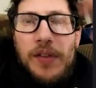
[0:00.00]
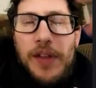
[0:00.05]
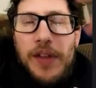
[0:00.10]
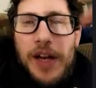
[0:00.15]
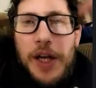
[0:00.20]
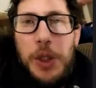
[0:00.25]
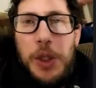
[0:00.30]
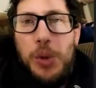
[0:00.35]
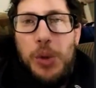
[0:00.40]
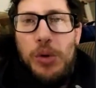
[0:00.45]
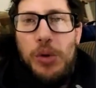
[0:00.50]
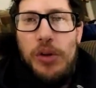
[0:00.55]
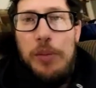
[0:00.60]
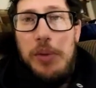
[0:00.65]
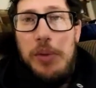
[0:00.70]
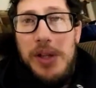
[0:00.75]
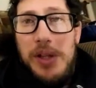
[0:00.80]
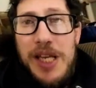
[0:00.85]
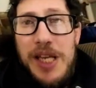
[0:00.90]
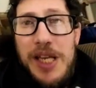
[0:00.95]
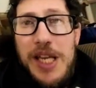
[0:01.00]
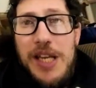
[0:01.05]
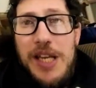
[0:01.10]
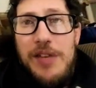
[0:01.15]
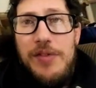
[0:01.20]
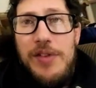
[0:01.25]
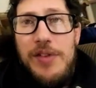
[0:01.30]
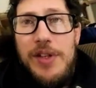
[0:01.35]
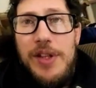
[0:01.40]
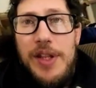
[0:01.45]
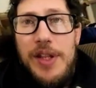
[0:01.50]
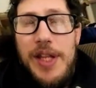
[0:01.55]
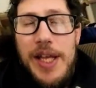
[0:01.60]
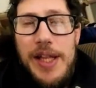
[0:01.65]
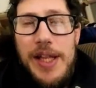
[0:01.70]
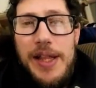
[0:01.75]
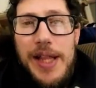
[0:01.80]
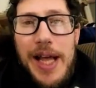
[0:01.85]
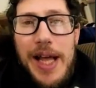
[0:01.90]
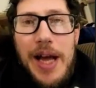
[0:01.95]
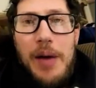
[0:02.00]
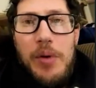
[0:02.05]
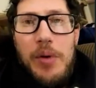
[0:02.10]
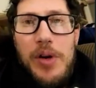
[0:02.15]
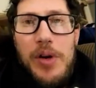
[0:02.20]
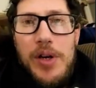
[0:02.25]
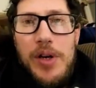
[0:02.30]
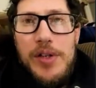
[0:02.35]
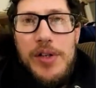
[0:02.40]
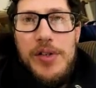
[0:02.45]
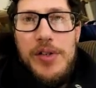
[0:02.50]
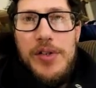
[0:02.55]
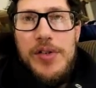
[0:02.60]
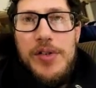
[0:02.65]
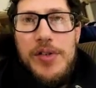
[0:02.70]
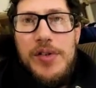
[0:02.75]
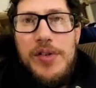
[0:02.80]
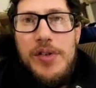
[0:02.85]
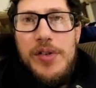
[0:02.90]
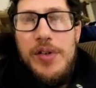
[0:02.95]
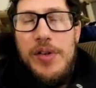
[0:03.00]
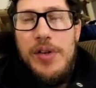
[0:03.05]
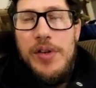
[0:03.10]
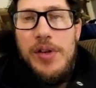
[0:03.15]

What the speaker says: that I truly believed that that was